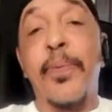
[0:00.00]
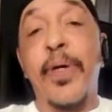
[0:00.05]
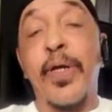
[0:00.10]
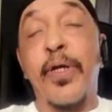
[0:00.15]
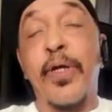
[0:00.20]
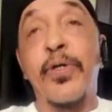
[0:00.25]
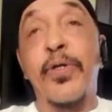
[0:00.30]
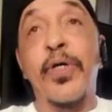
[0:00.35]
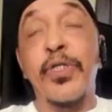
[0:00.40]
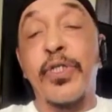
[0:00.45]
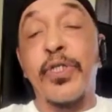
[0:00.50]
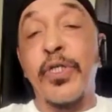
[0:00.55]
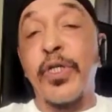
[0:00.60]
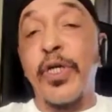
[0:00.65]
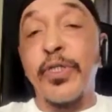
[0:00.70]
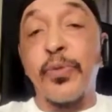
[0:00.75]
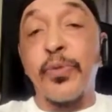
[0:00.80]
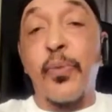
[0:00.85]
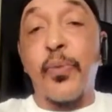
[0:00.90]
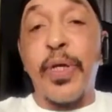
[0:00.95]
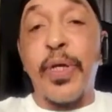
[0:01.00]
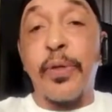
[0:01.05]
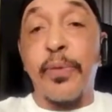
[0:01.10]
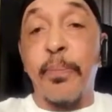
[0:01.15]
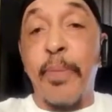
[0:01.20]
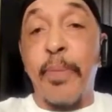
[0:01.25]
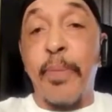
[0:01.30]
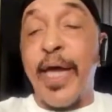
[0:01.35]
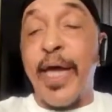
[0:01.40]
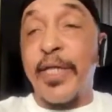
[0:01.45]
But of course, his wit
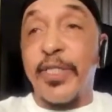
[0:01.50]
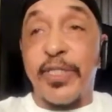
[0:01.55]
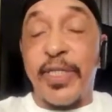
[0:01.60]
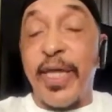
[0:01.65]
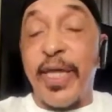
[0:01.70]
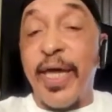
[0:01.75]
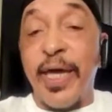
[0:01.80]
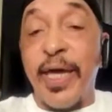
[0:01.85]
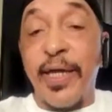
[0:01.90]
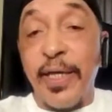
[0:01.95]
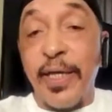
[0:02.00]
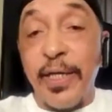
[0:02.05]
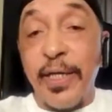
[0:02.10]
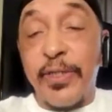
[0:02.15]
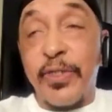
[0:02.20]
matched that.